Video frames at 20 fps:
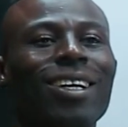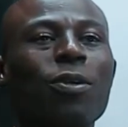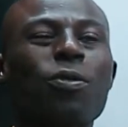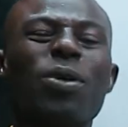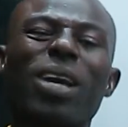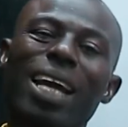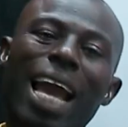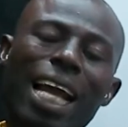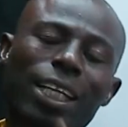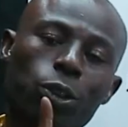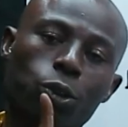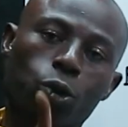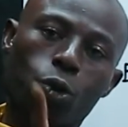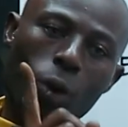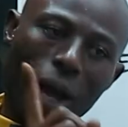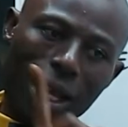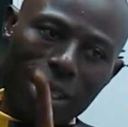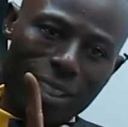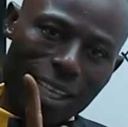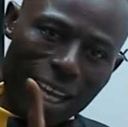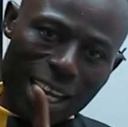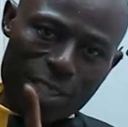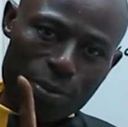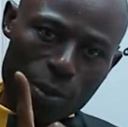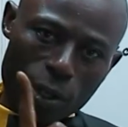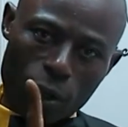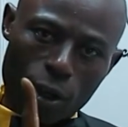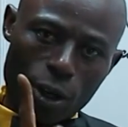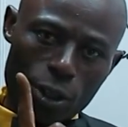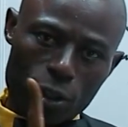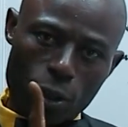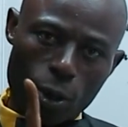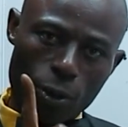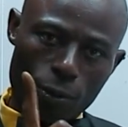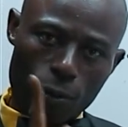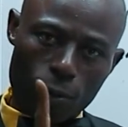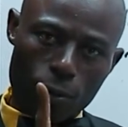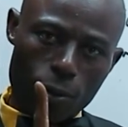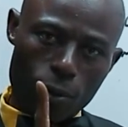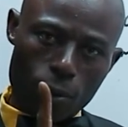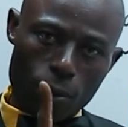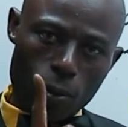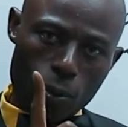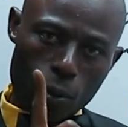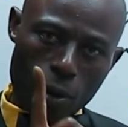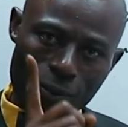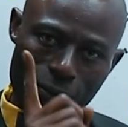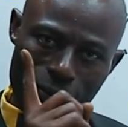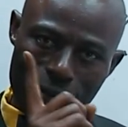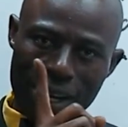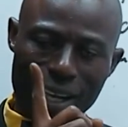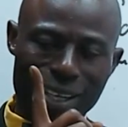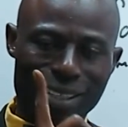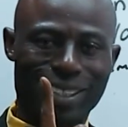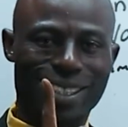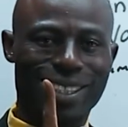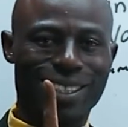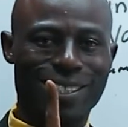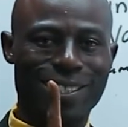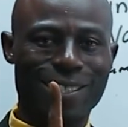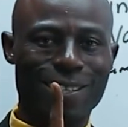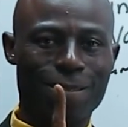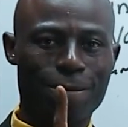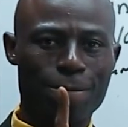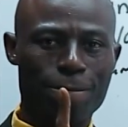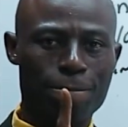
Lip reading: we get 2 answers because of one fact.